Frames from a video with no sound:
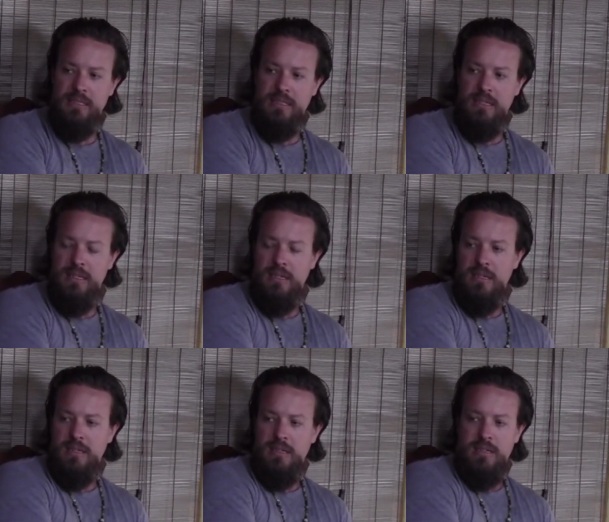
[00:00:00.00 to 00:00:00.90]

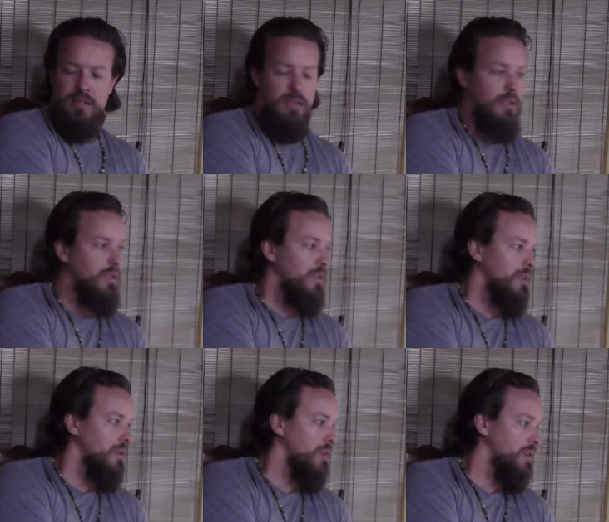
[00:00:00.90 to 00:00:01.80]

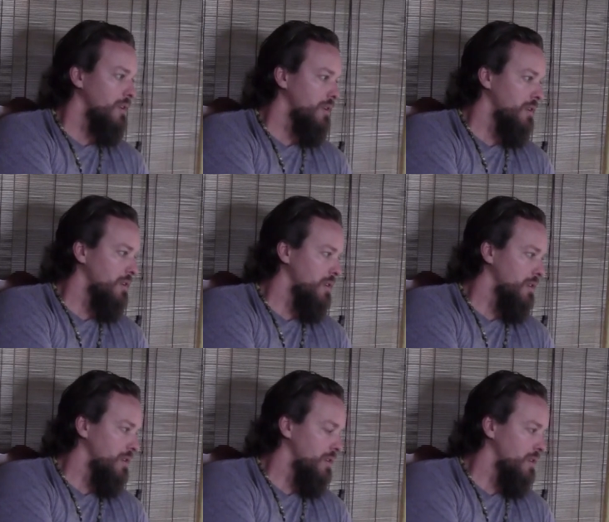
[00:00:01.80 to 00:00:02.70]

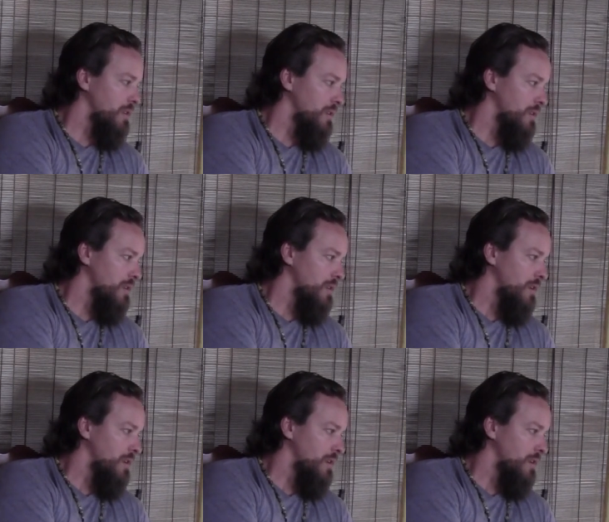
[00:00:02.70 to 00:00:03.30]
(silence)